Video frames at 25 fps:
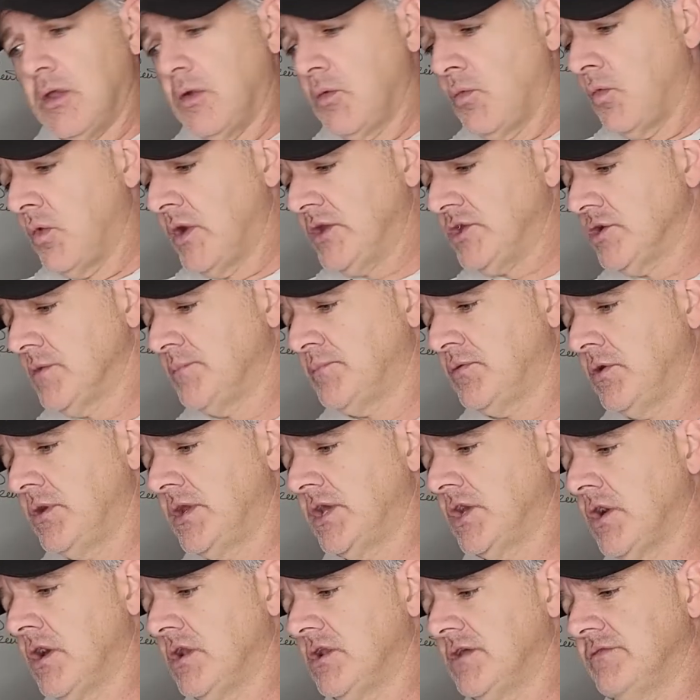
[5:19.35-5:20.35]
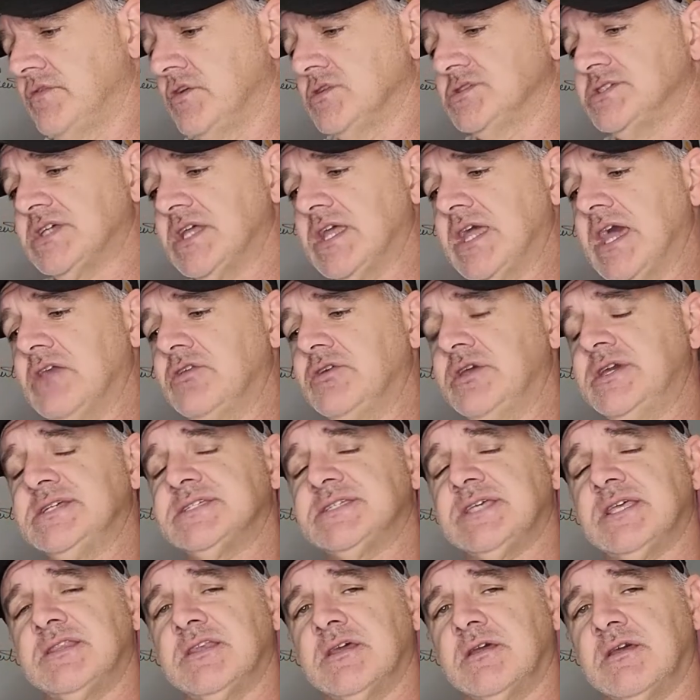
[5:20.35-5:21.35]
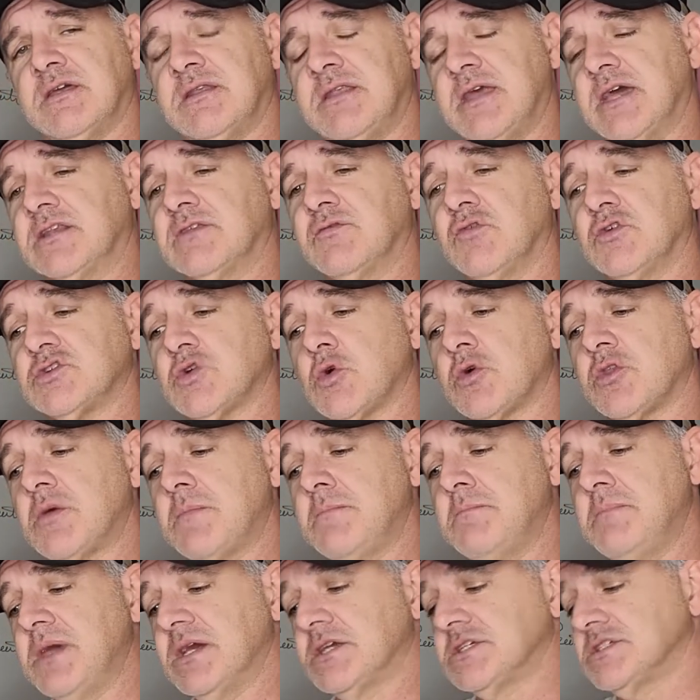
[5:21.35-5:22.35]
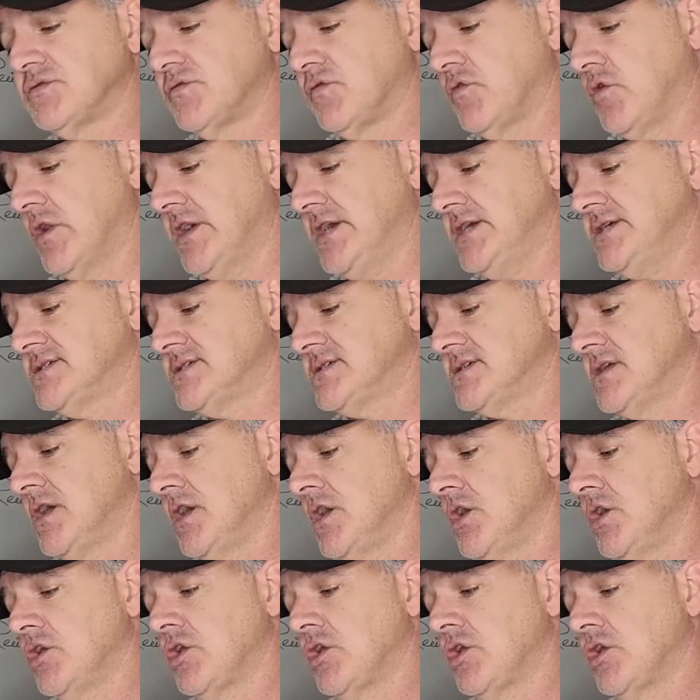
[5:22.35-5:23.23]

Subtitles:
when you're putting all of those together, he said the connected voice, or the mixed voice,